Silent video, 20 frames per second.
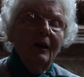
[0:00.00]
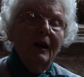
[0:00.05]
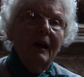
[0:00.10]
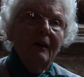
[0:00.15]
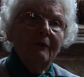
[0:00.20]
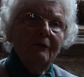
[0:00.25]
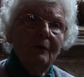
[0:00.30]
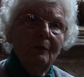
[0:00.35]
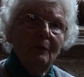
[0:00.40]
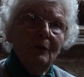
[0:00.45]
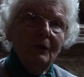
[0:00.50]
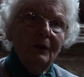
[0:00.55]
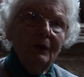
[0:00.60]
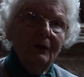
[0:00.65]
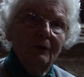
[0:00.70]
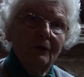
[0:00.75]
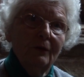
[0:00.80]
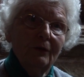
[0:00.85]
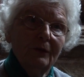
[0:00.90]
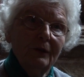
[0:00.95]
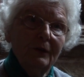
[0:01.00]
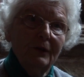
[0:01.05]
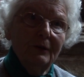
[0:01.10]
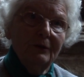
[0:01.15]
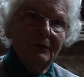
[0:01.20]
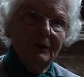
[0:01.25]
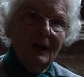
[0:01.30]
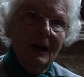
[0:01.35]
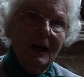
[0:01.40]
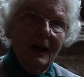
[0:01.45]
everybody thought
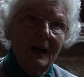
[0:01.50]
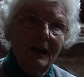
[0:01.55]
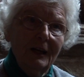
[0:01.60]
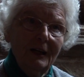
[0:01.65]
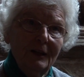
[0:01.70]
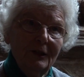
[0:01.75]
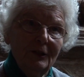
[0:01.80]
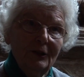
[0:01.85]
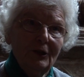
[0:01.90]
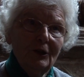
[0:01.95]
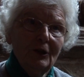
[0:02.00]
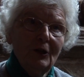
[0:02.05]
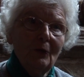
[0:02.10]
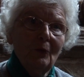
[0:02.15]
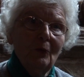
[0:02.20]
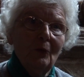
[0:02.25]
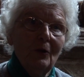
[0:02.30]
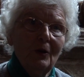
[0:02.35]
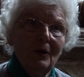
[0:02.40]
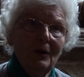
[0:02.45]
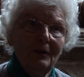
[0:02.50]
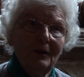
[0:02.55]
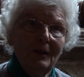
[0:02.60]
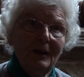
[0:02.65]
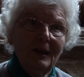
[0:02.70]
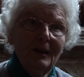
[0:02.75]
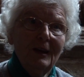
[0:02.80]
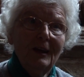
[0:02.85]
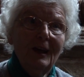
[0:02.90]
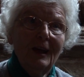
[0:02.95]
those islands were
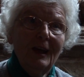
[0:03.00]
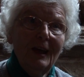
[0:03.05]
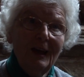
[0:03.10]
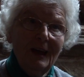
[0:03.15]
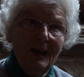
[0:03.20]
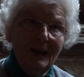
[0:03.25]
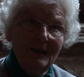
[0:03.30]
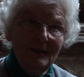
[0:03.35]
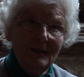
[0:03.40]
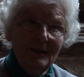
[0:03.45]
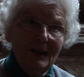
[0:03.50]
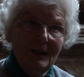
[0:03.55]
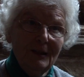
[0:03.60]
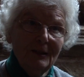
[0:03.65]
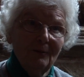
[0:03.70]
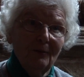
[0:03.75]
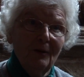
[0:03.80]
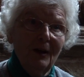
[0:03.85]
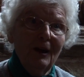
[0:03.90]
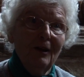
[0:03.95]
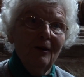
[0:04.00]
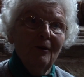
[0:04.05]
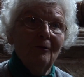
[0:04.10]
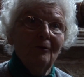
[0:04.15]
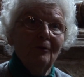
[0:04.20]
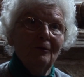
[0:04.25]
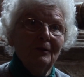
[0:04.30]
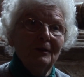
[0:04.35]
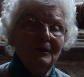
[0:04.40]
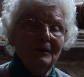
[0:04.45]
the Indies where
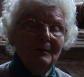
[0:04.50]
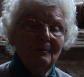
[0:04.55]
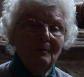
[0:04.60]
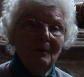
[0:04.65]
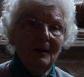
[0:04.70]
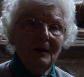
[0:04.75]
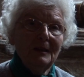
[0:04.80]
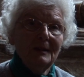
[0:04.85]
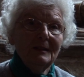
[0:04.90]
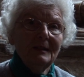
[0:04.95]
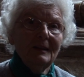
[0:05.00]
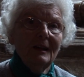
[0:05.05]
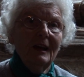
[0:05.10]
all the spice